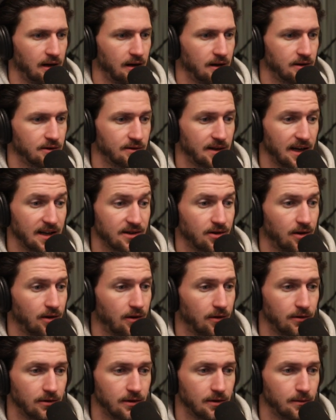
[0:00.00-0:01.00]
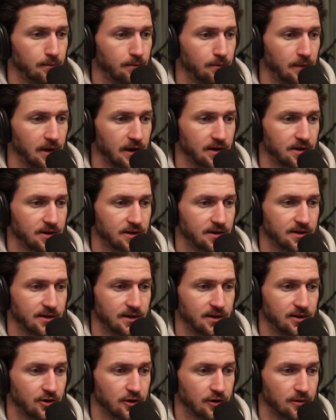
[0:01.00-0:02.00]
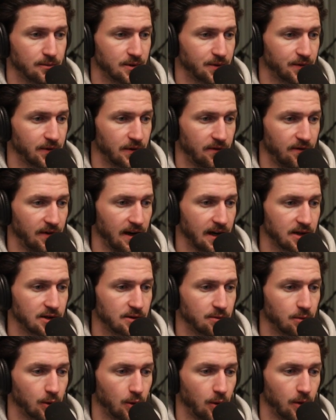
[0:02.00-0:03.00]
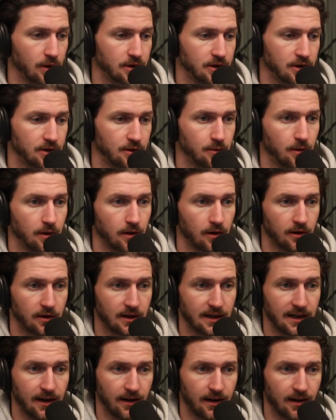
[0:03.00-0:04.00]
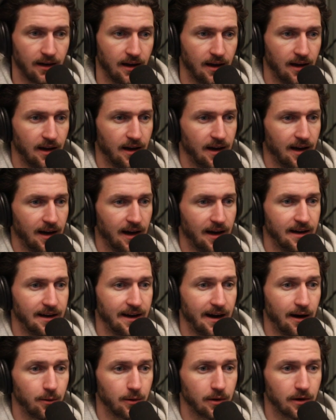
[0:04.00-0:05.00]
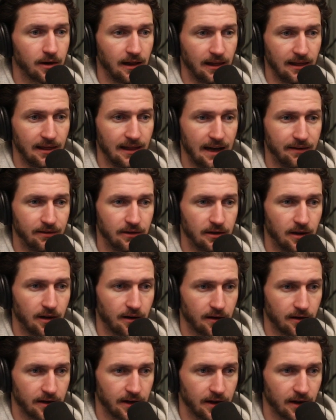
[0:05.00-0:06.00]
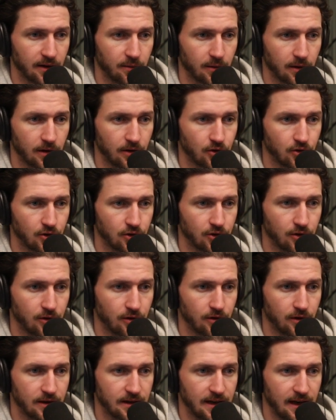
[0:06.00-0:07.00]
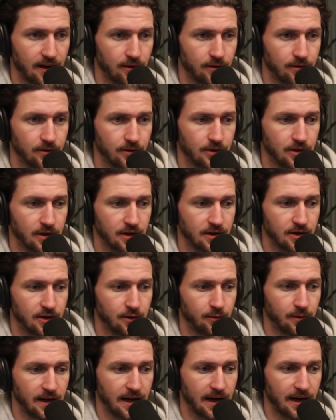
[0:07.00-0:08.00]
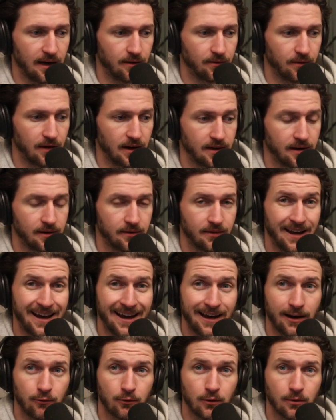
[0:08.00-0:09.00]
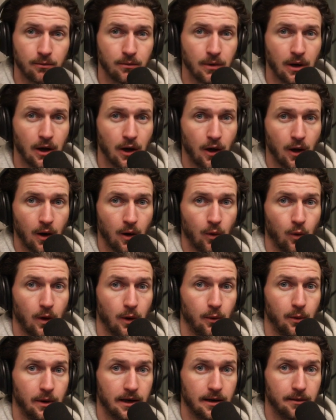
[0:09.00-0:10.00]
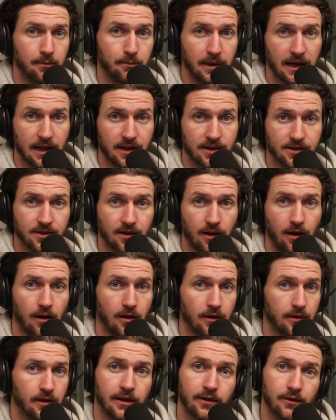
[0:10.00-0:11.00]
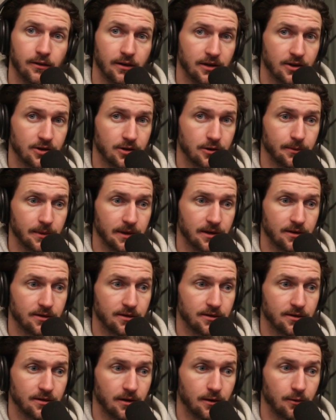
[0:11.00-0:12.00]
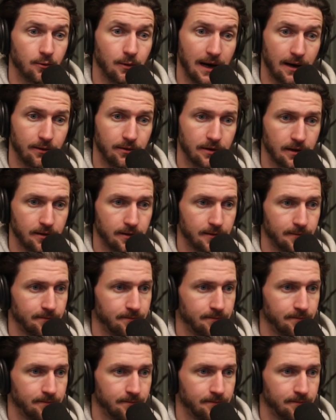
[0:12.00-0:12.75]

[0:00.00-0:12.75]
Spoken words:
So that's all the mix in terms of effects we're going to do on our kick. And now we're going to level our kick. We're going to turn it down until we have enough headroom where we can mix all our other instruments around it.